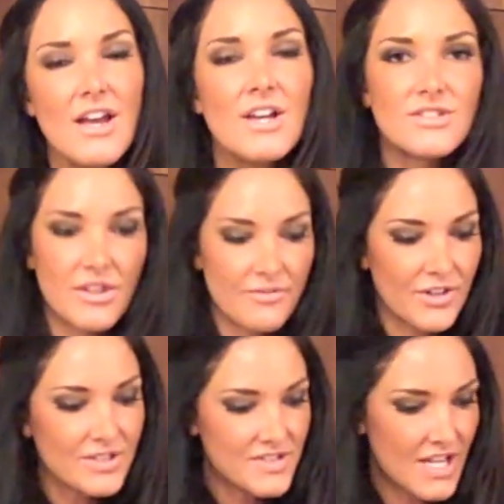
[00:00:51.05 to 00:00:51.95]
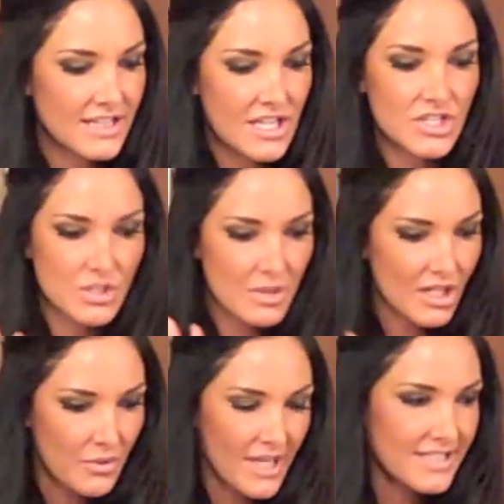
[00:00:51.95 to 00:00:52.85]
So the first thing that you are
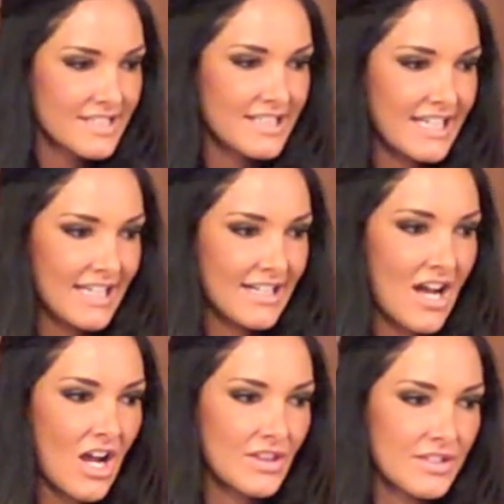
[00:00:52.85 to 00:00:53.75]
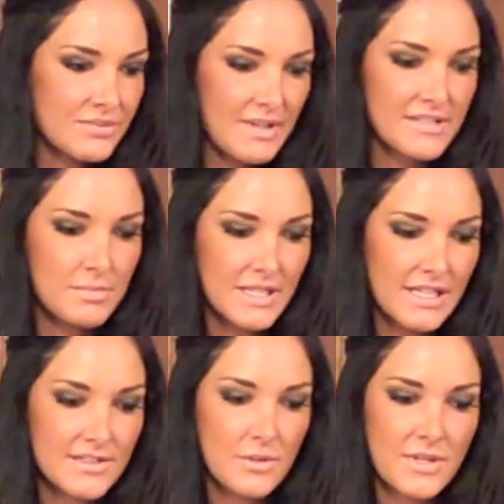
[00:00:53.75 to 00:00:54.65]
going to need on this recipe
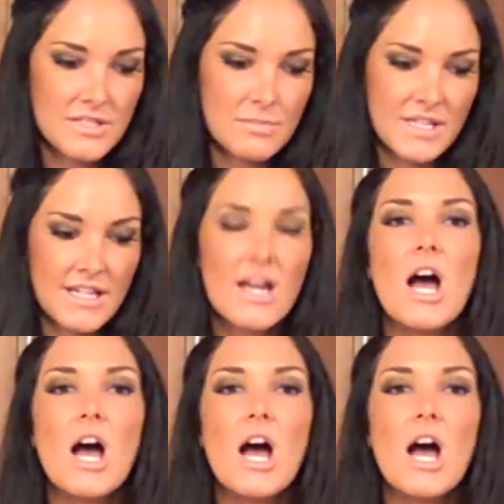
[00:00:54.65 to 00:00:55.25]
is going to be